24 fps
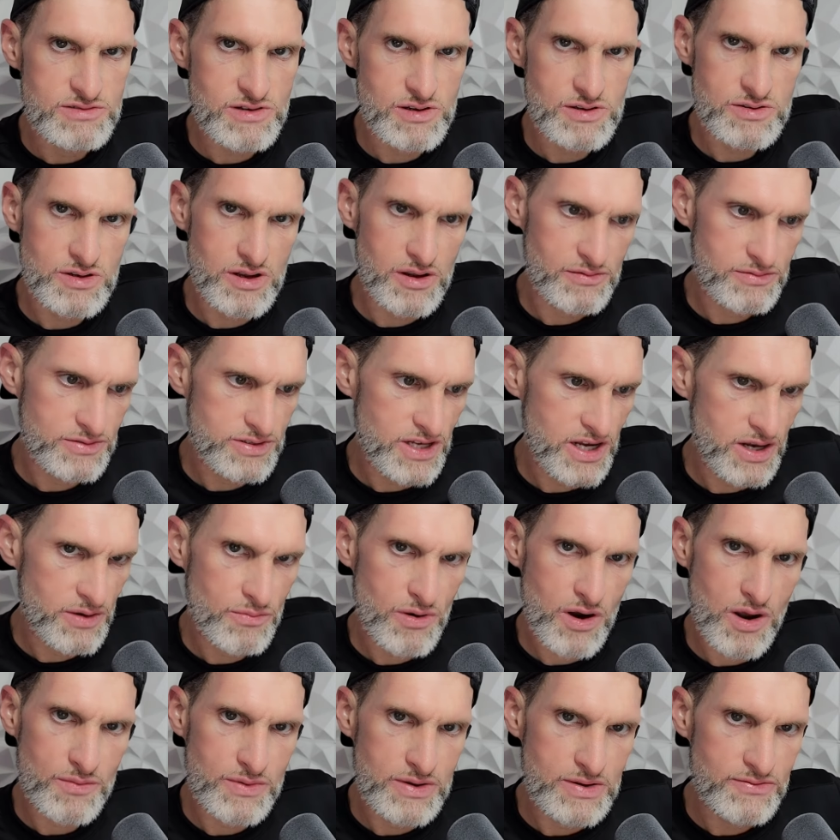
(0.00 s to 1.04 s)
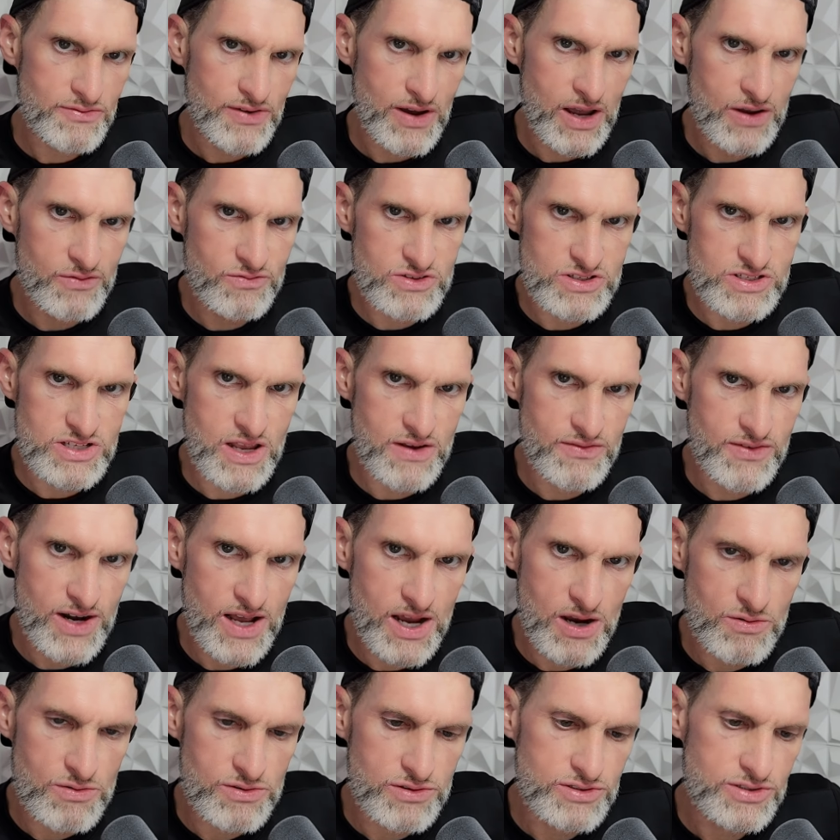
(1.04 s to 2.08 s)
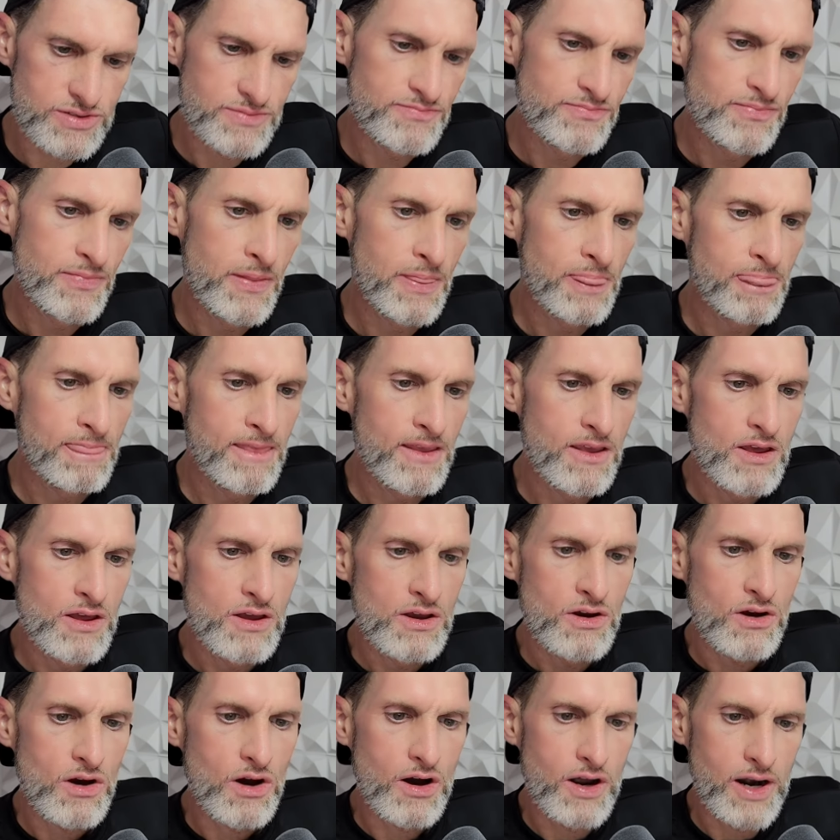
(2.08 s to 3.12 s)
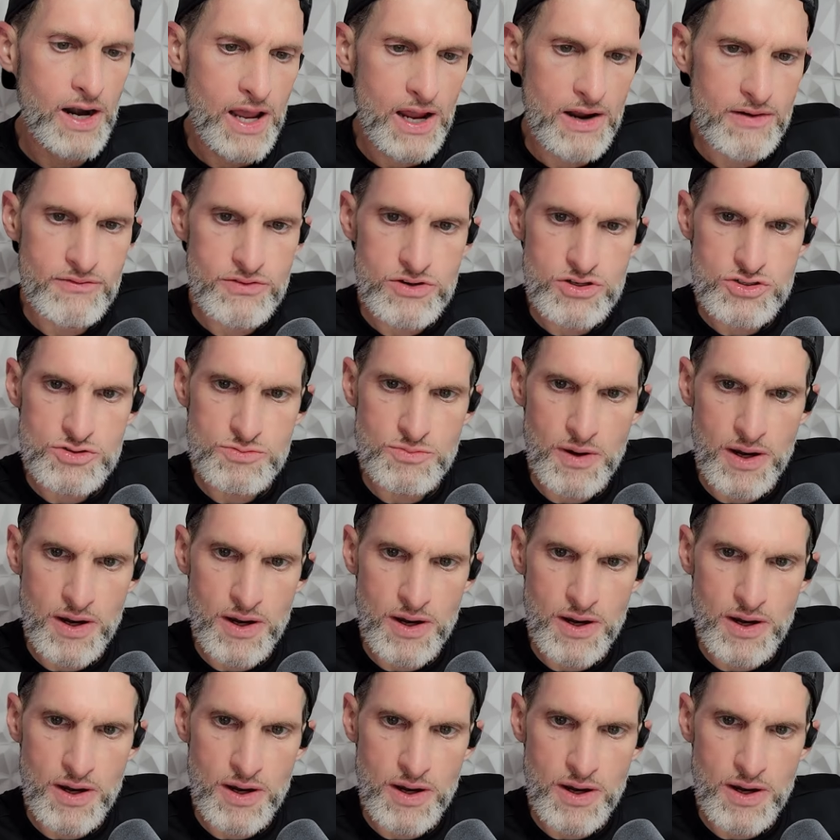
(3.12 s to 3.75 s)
So I was, I was saying probably five to seven hours on average.